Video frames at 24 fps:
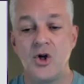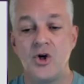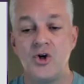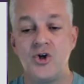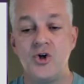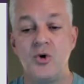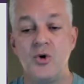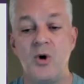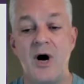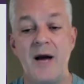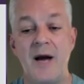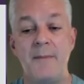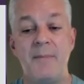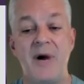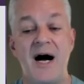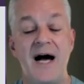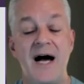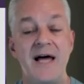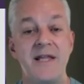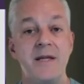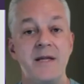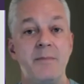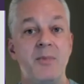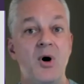do I
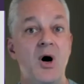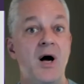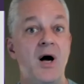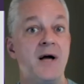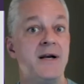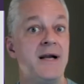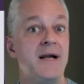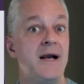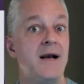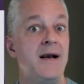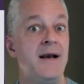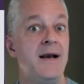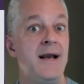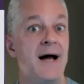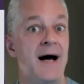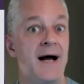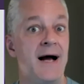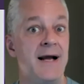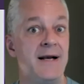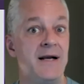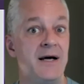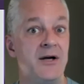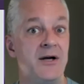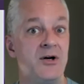buy the bond at
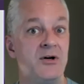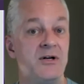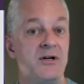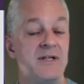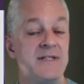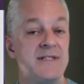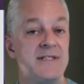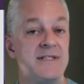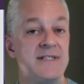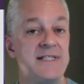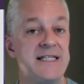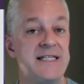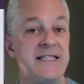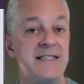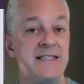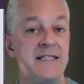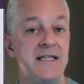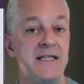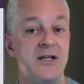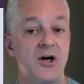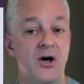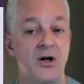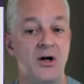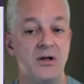
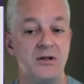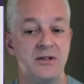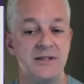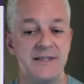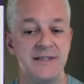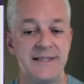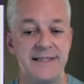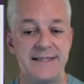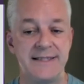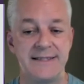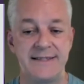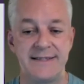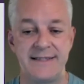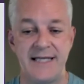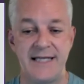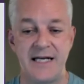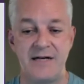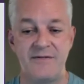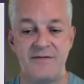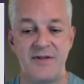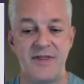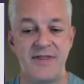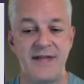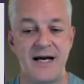$960 instead
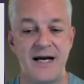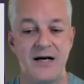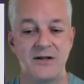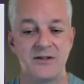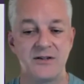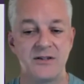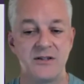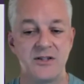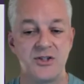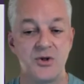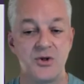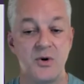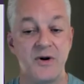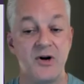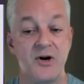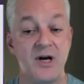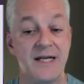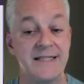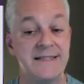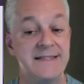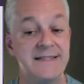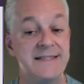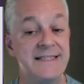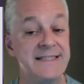of $1,000? So he got
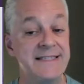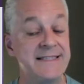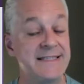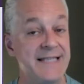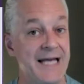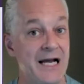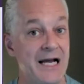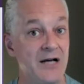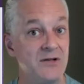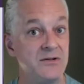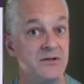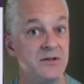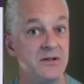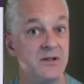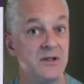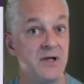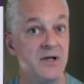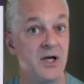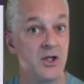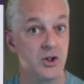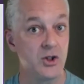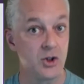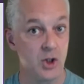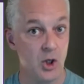a discount,
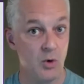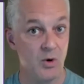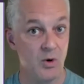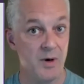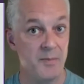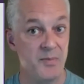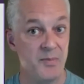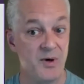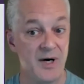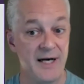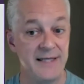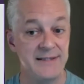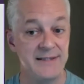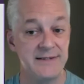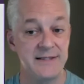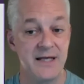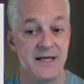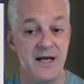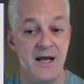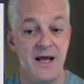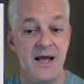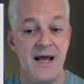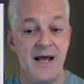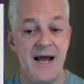a lower price,
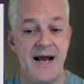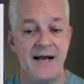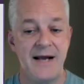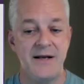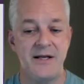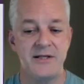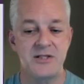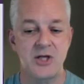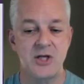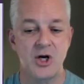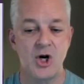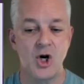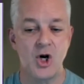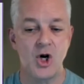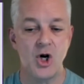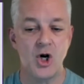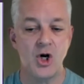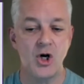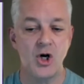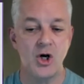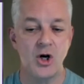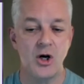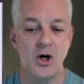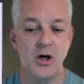and he's going to
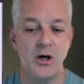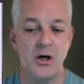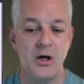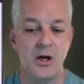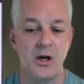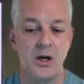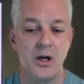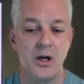earn